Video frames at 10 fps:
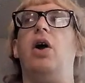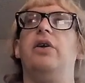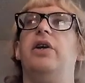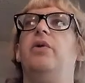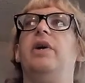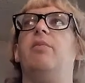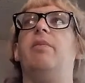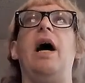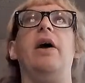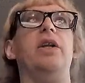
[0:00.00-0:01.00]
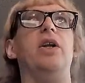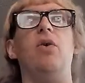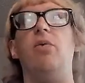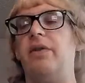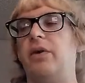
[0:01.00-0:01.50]
arguing about,
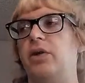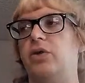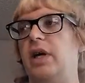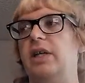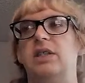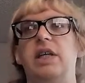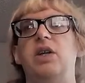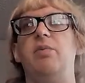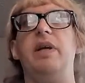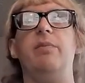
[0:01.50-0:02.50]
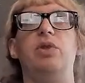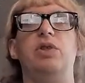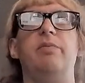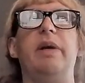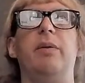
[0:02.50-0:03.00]
whether transgender people
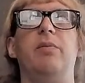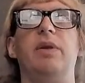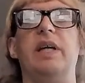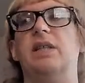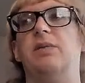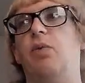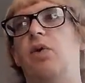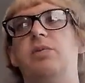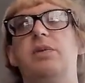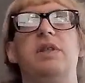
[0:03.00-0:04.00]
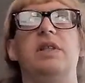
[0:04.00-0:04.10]
should be able to play sports with